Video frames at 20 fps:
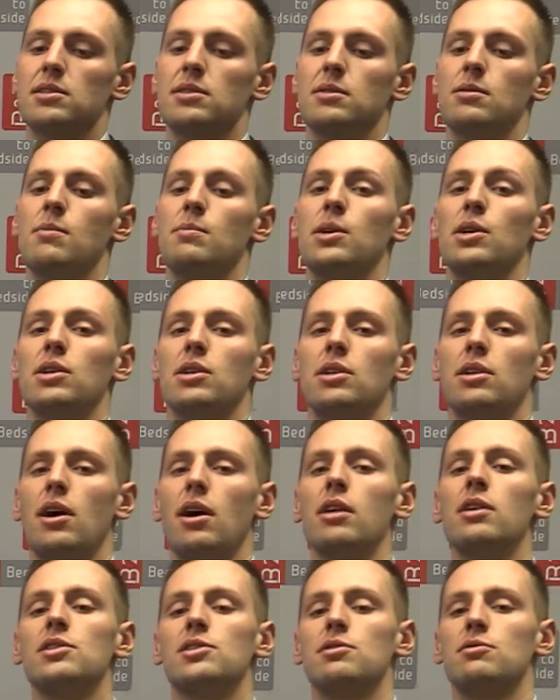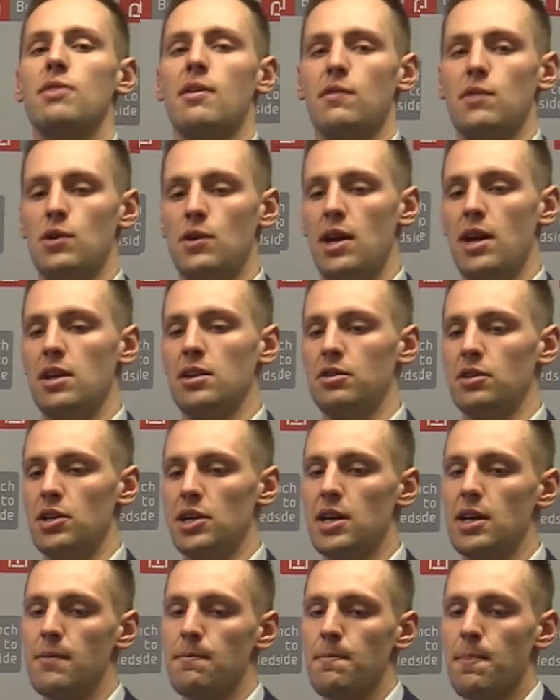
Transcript: to $1 million in revenue annually.